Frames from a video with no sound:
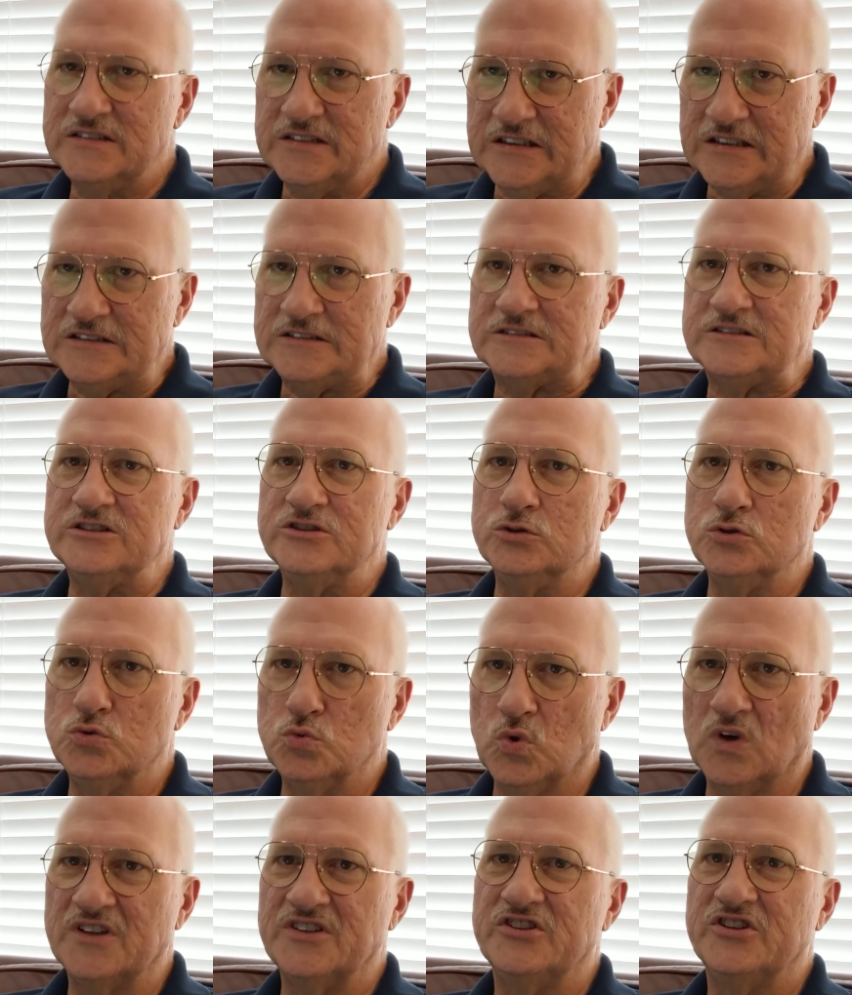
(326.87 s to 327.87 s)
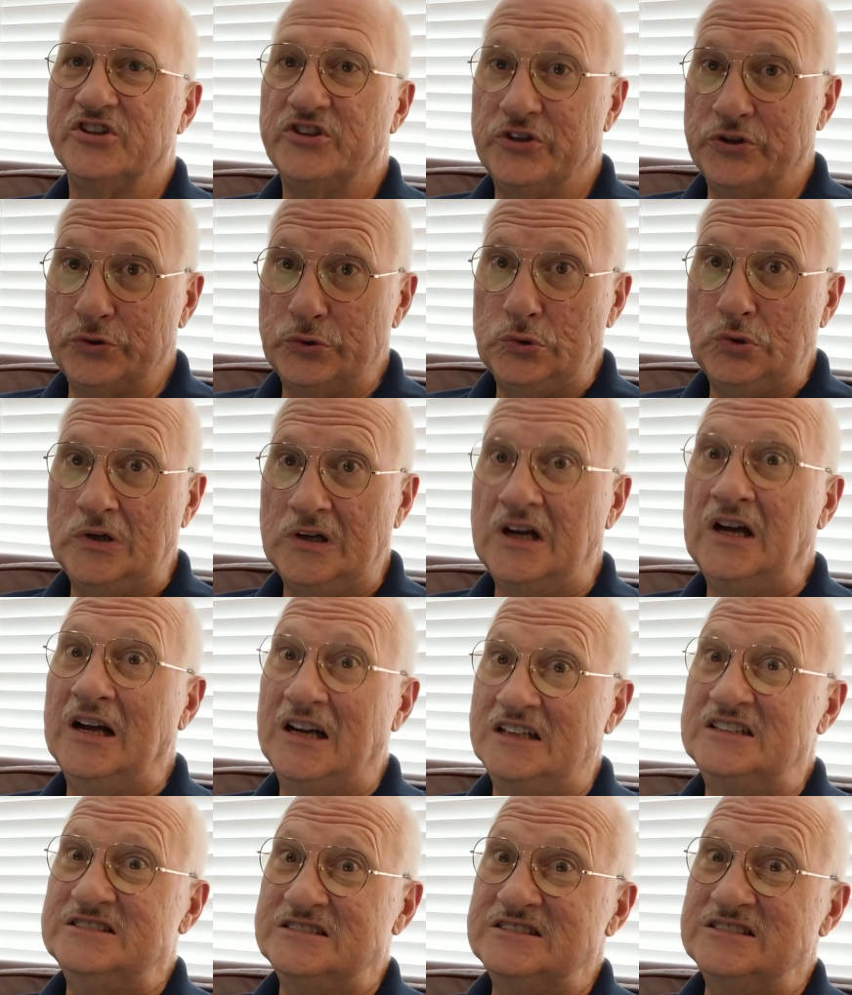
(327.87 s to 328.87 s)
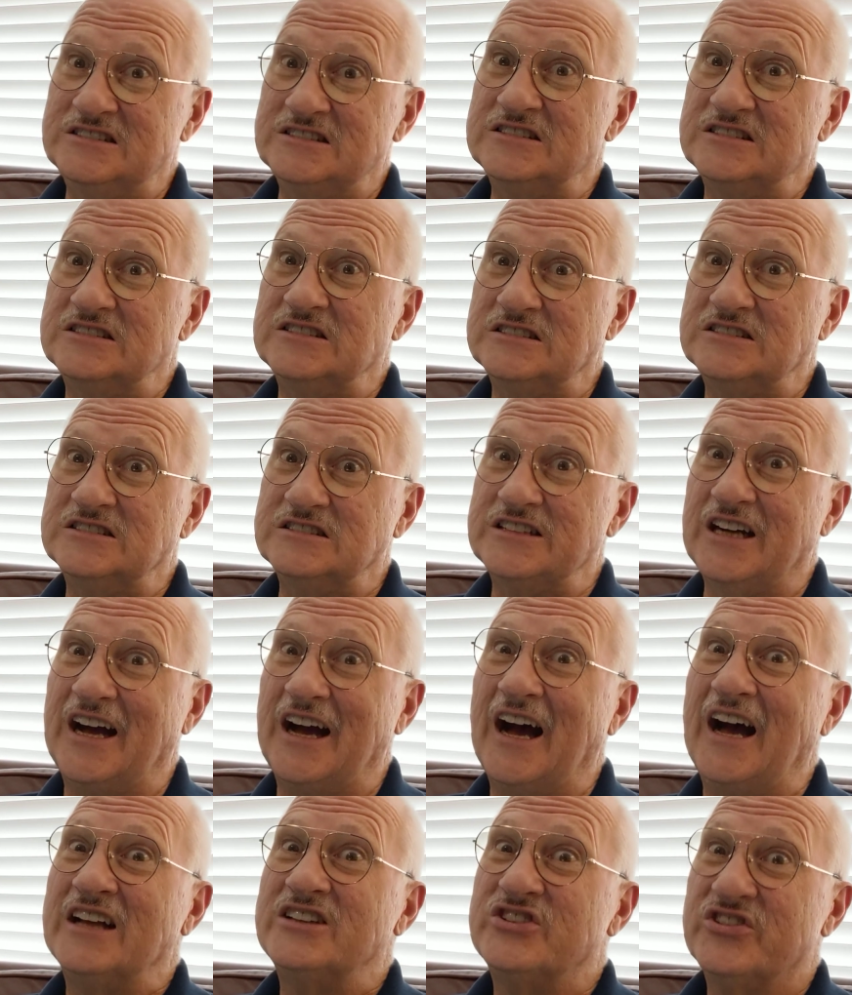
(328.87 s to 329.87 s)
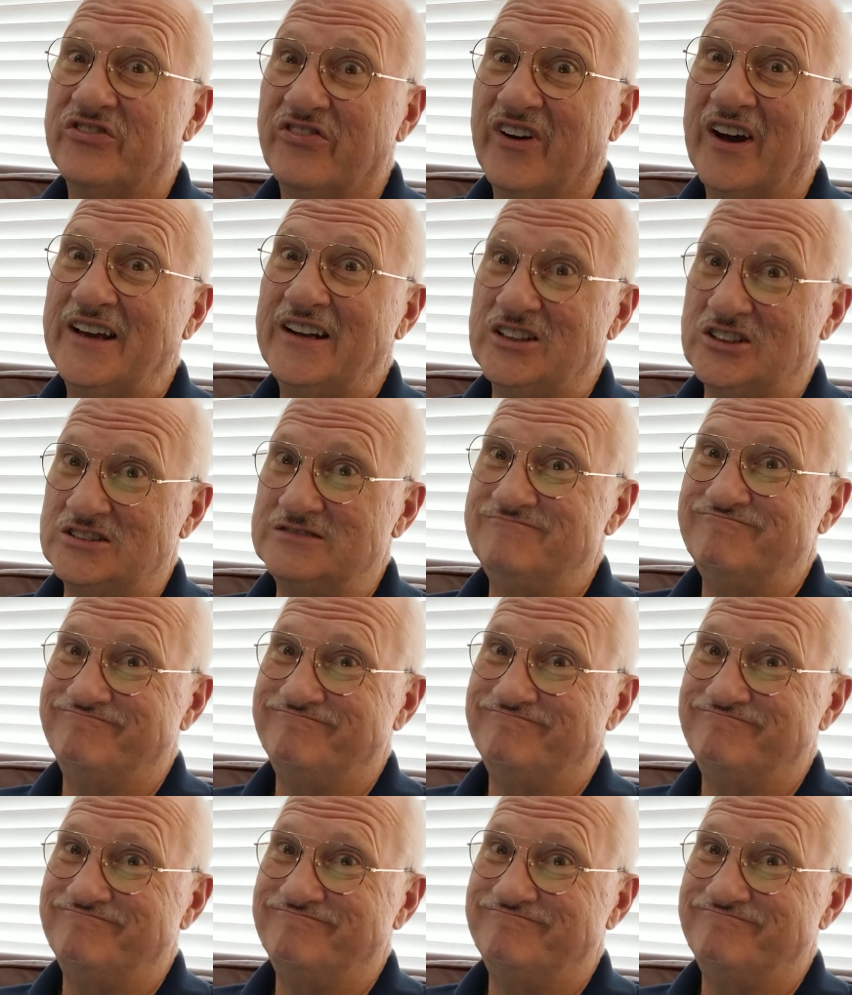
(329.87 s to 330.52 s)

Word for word: tells you what to do, that's final.